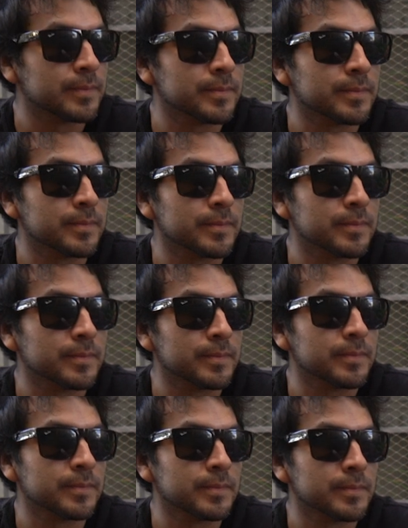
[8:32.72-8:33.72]

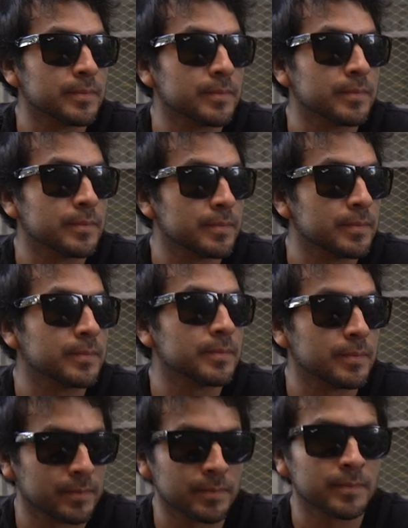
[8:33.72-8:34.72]

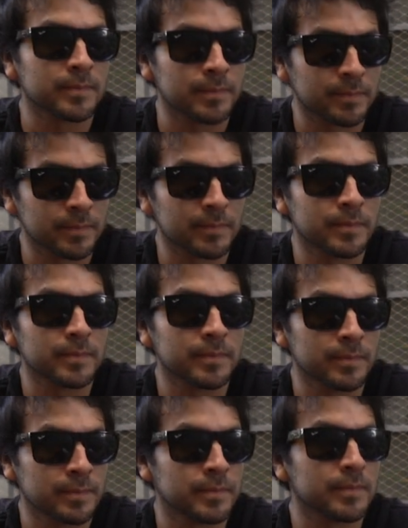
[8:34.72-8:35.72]

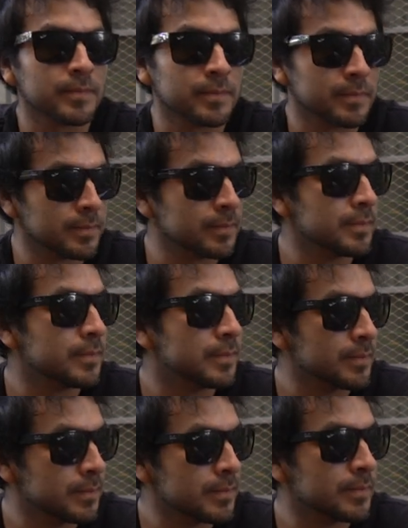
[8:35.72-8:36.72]

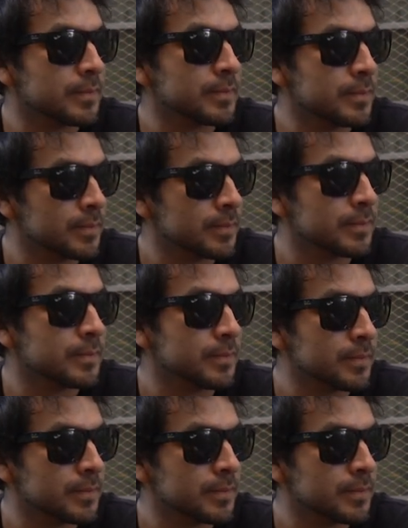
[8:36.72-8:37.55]
The person shown says nothing.